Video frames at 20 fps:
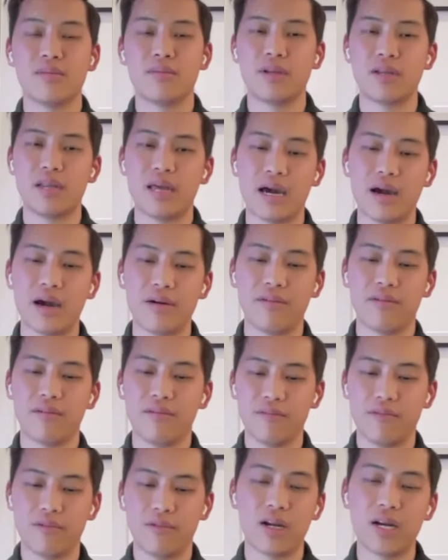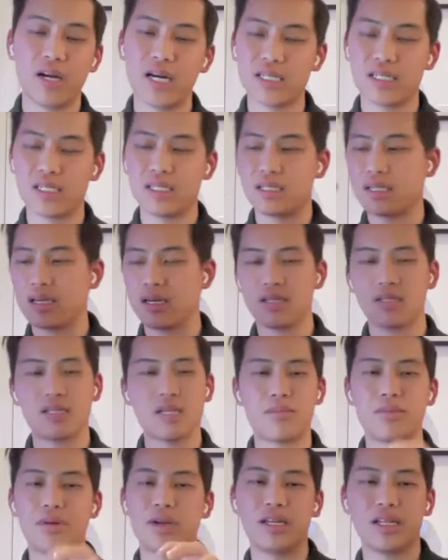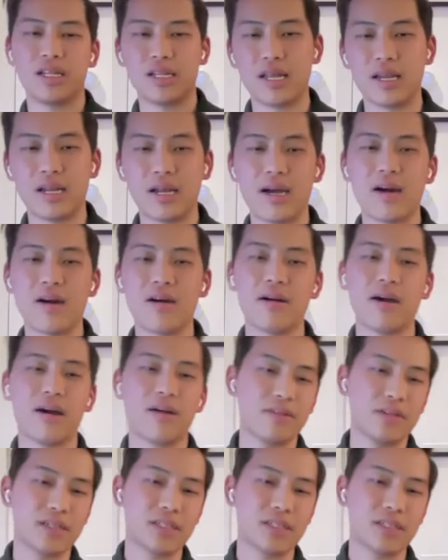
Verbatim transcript: but now for us, it's kind of separating that out,